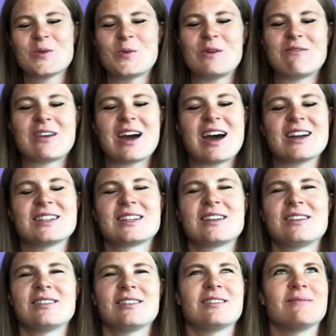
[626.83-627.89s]
We've got,
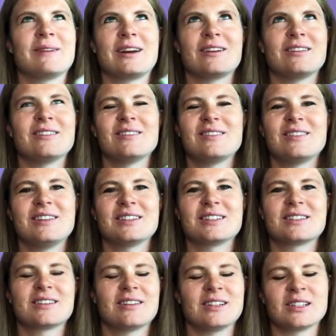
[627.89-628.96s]
oh man,
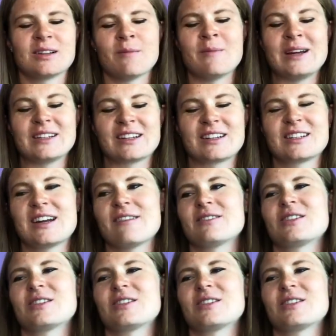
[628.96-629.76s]
this is amazing stuff.